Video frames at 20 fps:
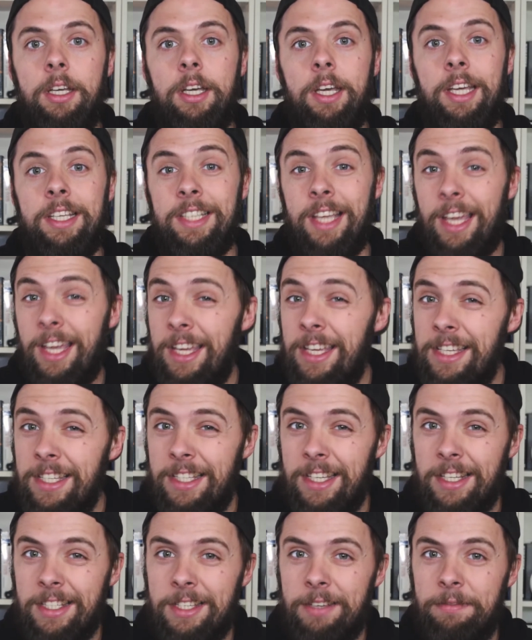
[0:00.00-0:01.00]
It's
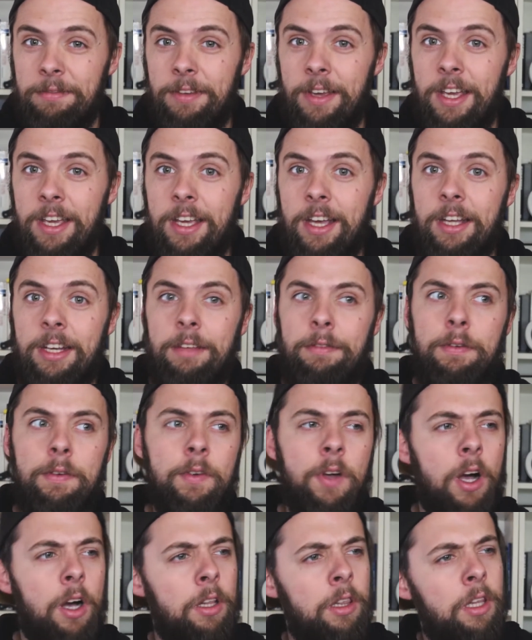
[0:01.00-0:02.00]
easier to fit, and if you've
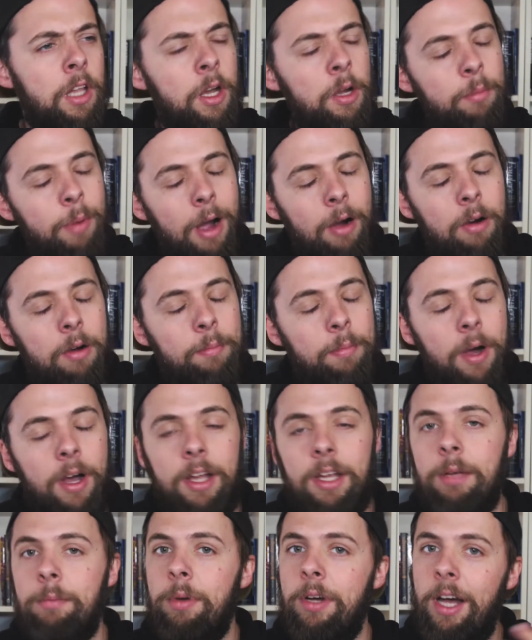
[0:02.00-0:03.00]
got a low powered
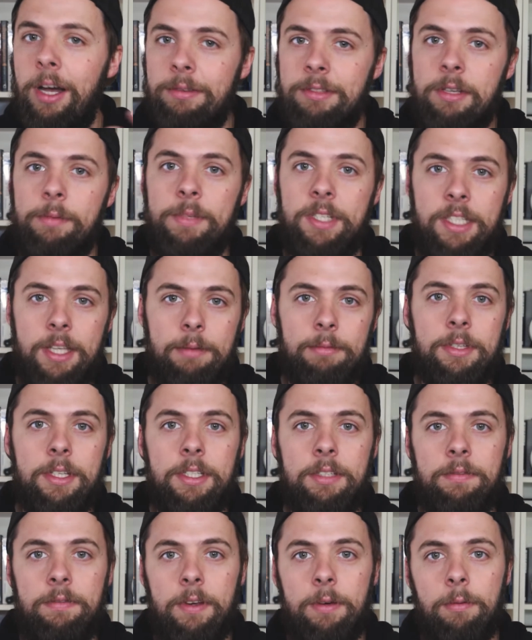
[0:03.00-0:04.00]
bike, perhaps I'll be tempted
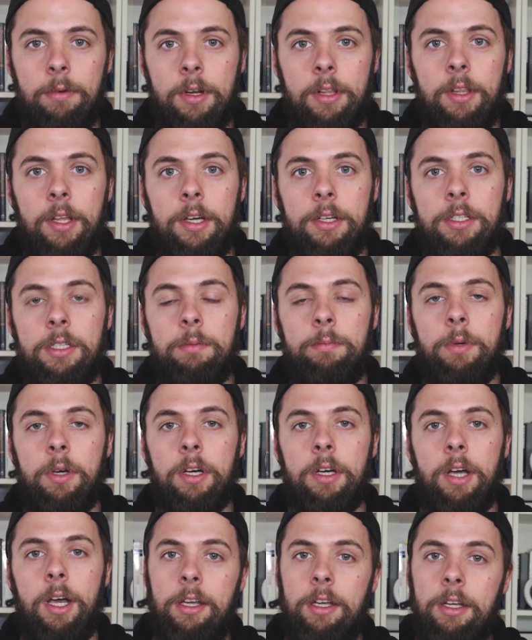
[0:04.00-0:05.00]
to fit one of those,
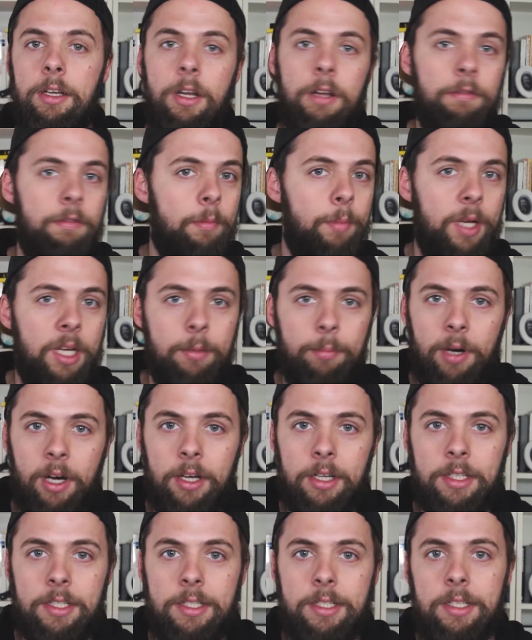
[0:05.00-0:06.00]
but you know, for bigger
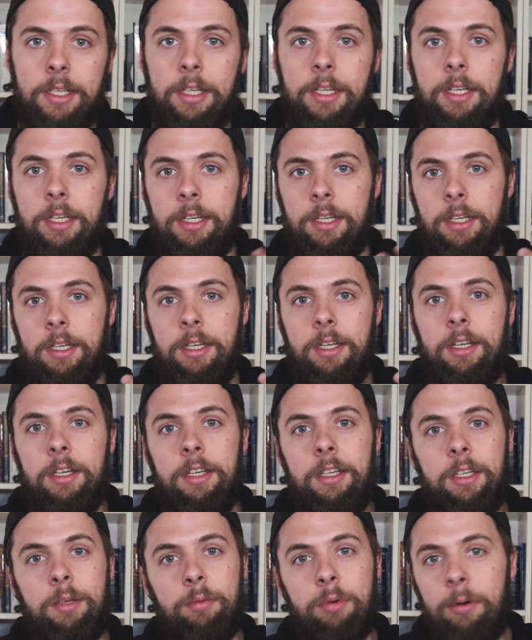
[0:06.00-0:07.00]
bikes,
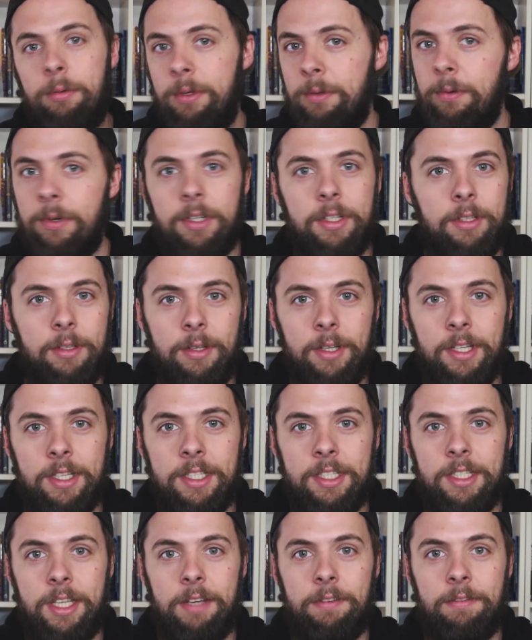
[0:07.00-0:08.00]
you probably want to do it as
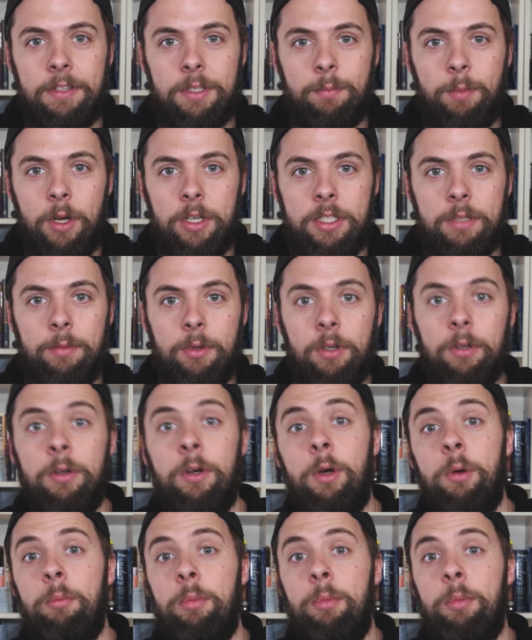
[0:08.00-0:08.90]
safe as possible.